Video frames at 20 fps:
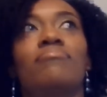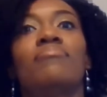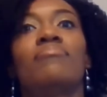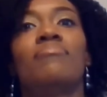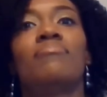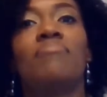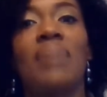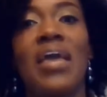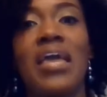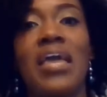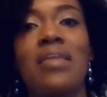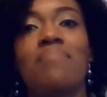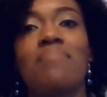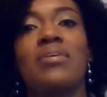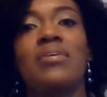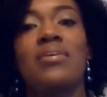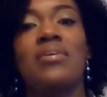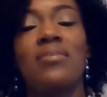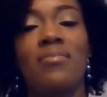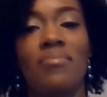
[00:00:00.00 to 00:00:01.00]
made
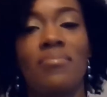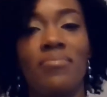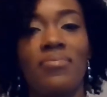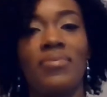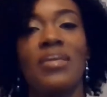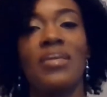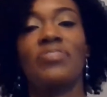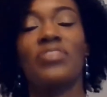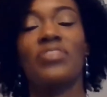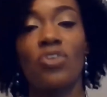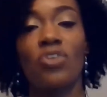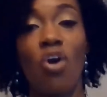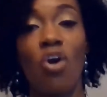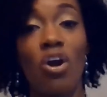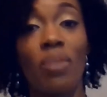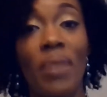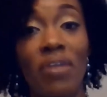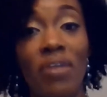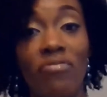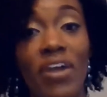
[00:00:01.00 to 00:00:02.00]
me get this
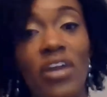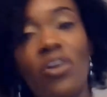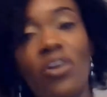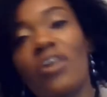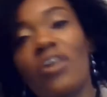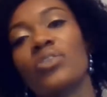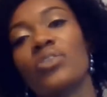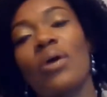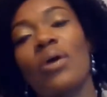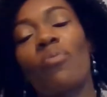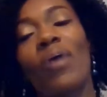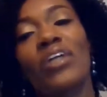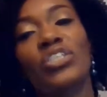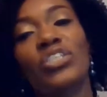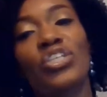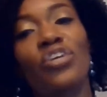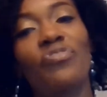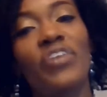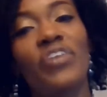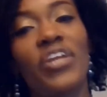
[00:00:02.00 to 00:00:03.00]
card on my radar. So I
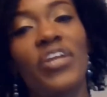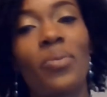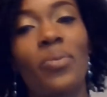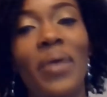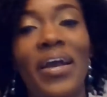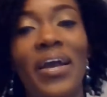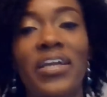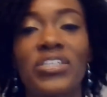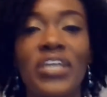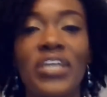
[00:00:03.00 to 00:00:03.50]
watched her video back in